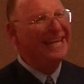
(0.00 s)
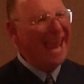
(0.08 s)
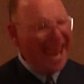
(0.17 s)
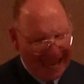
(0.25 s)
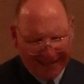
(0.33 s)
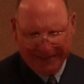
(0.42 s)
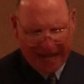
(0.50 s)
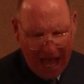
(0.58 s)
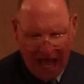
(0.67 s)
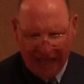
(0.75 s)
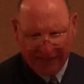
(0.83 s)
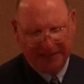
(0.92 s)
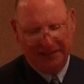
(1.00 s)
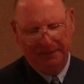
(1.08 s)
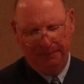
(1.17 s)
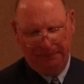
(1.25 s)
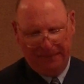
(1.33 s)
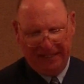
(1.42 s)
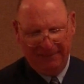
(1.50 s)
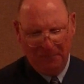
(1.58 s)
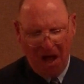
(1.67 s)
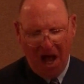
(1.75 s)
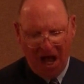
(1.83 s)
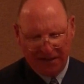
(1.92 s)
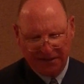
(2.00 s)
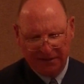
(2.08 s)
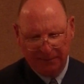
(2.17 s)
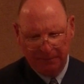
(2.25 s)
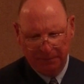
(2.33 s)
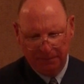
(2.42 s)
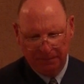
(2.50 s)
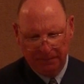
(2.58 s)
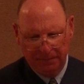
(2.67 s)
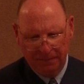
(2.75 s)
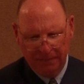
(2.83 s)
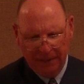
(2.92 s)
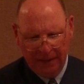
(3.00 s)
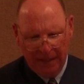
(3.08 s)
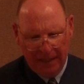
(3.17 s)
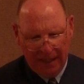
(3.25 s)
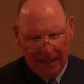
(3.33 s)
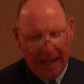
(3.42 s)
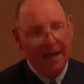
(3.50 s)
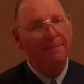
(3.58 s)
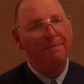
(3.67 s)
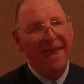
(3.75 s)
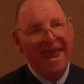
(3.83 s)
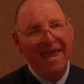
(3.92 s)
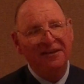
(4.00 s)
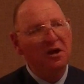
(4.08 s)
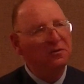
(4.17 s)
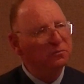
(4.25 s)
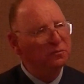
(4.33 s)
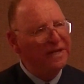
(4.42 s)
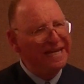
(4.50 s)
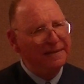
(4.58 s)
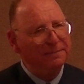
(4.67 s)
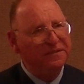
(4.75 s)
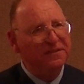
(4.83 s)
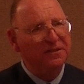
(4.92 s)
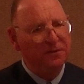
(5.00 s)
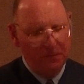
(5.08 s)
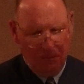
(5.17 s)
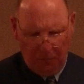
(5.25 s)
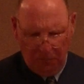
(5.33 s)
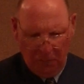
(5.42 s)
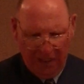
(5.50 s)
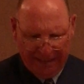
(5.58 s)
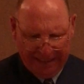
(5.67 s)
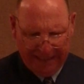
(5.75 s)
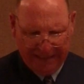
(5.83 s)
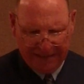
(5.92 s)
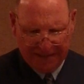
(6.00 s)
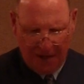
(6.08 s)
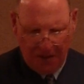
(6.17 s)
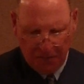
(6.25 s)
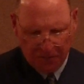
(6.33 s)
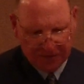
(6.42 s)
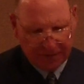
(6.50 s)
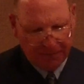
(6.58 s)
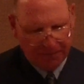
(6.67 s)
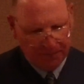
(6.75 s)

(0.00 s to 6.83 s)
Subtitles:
cannot be mocked. A man reaps what he sows.